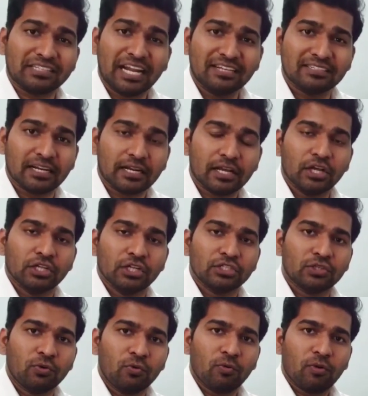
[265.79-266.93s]
That's it.
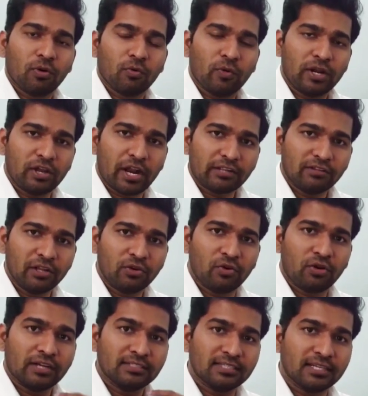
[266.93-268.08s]
So when you're actually
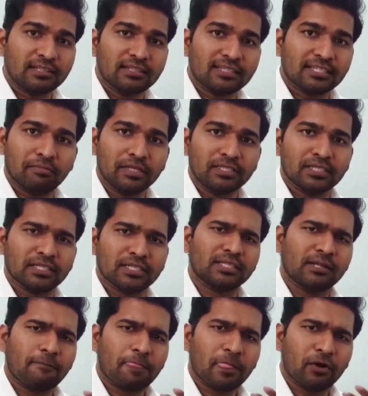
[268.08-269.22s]
considering this as a business,
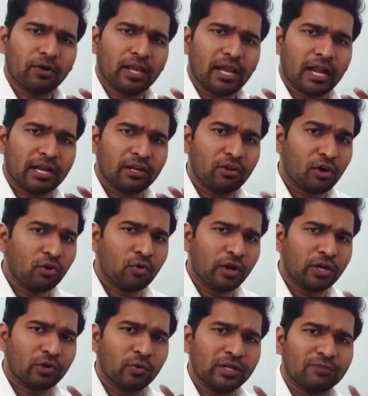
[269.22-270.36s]
okay, and you're not going
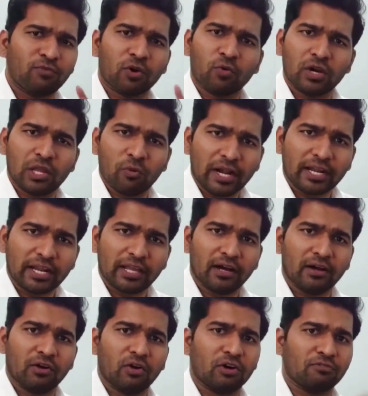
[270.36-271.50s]
to do it for only 1 year
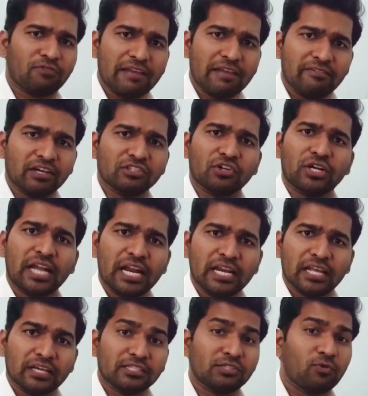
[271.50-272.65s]
or 5 years or 10
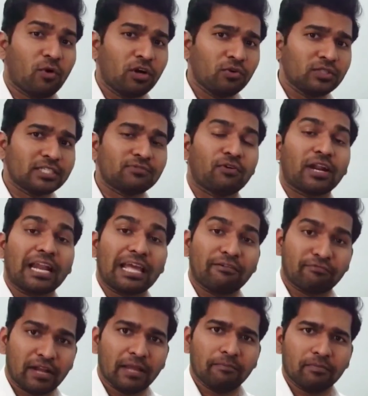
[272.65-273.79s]
years, you want to do this for a
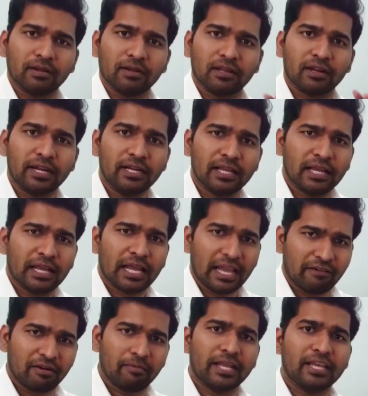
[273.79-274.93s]
lifetime, right?
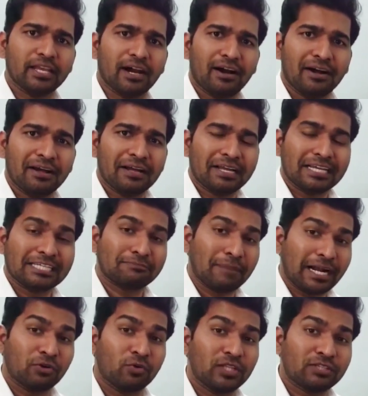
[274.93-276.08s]
Everybody here is
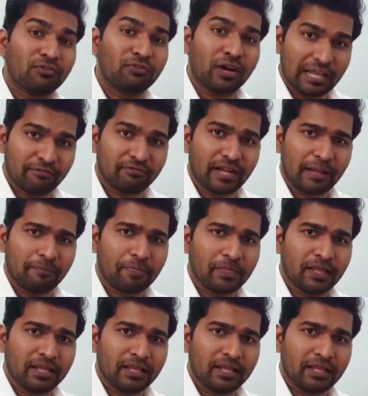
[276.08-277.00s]
planning to do this for a lifetime.